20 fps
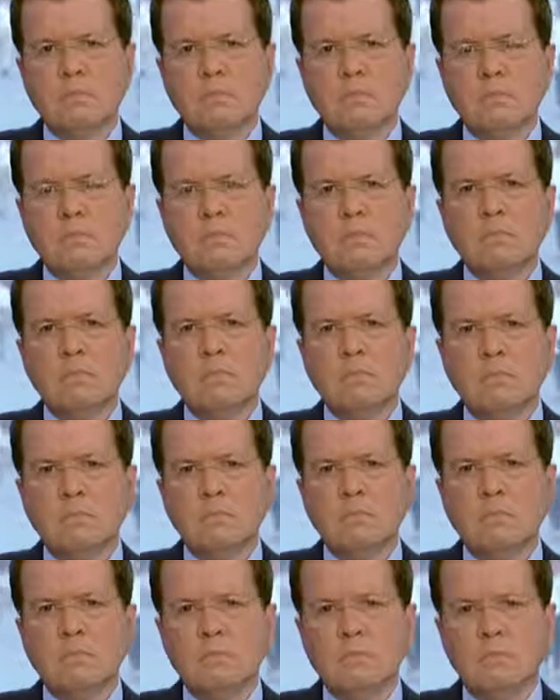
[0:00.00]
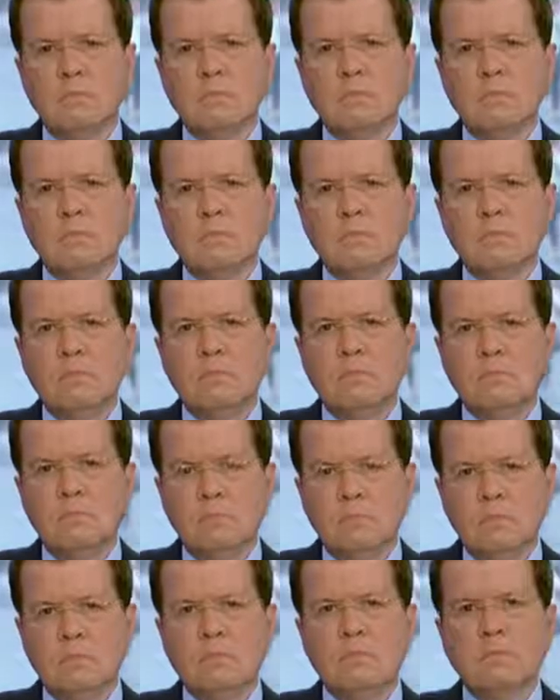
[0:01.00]

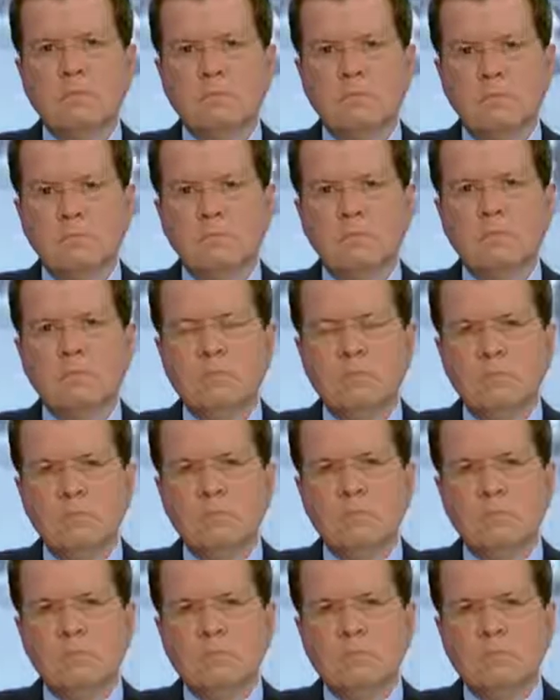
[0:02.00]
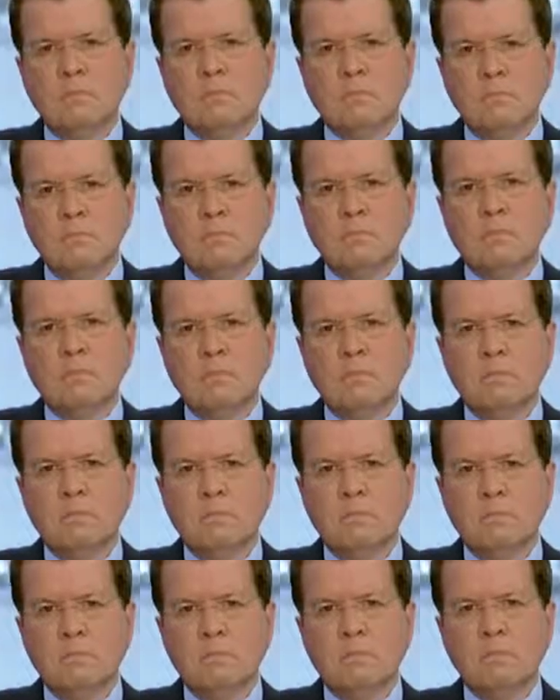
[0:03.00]

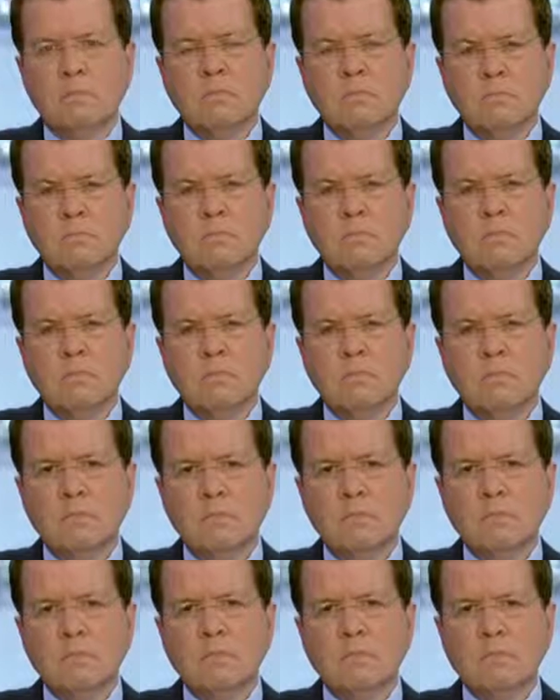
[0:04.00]
(silent)